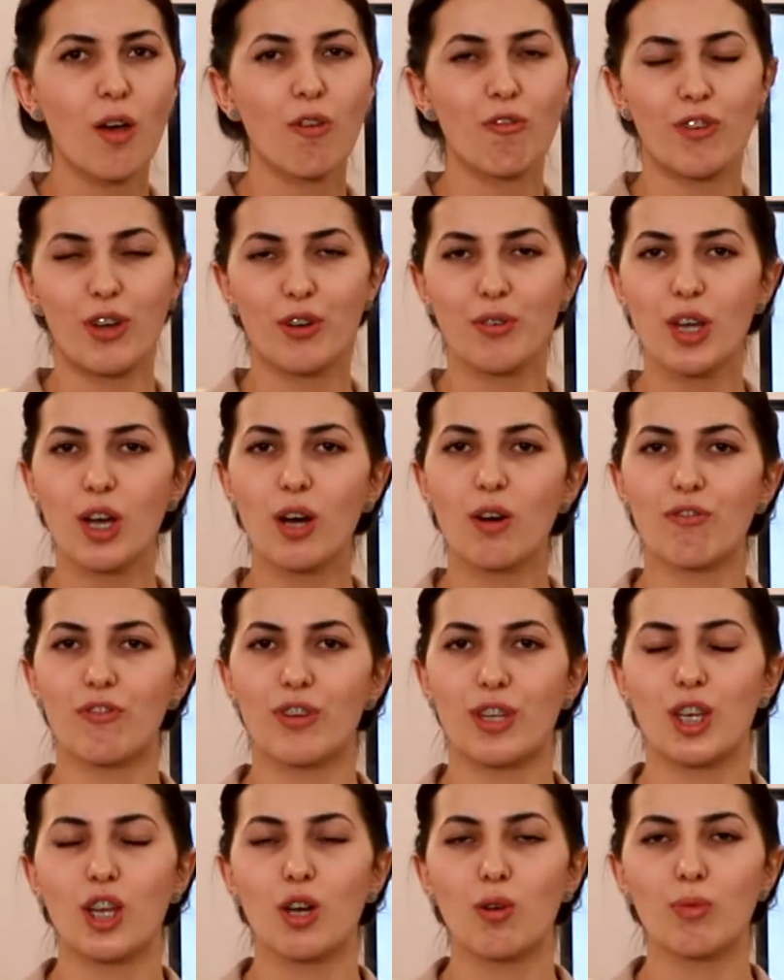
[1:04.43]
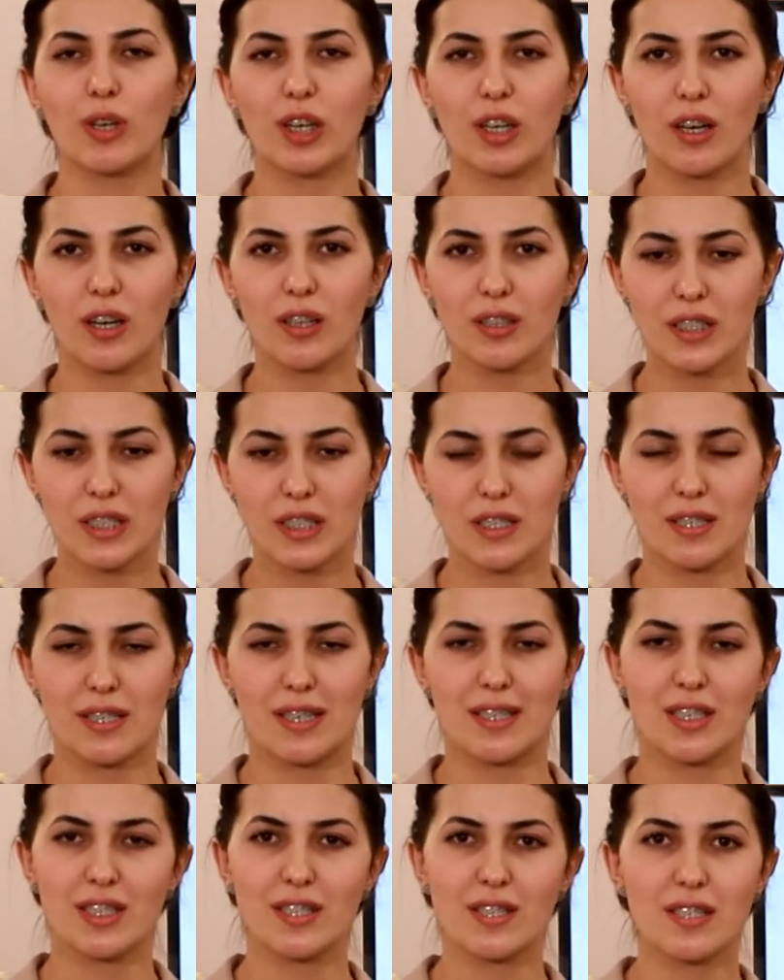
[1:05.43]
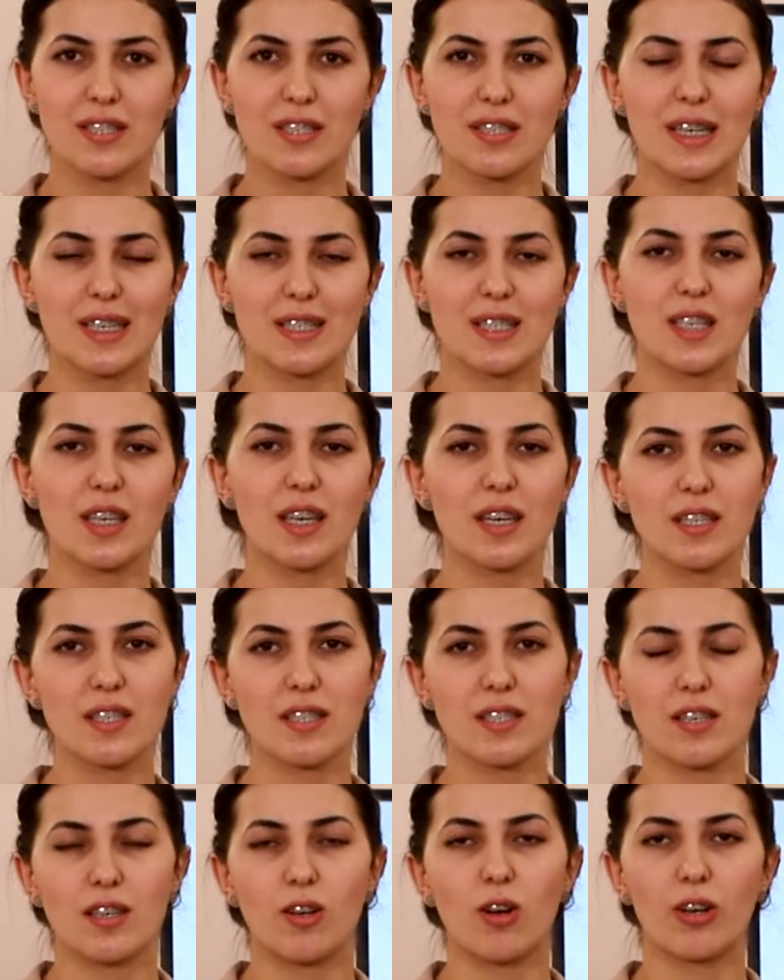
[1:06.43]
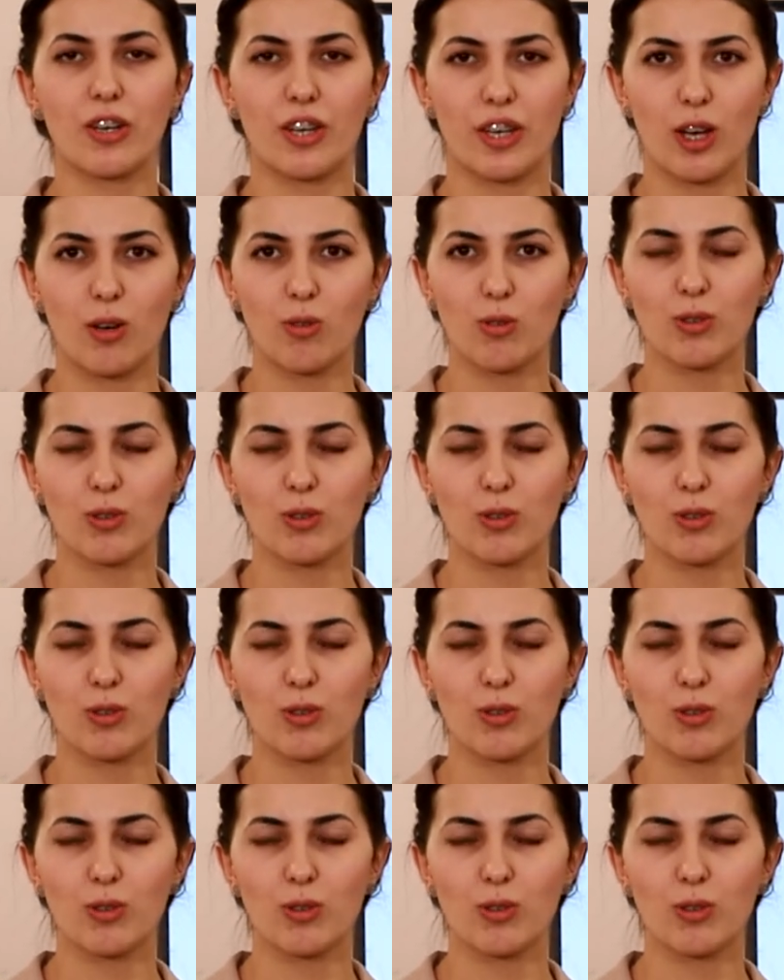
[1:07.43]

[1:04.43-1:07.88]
Very often, we call these sentences as yes or no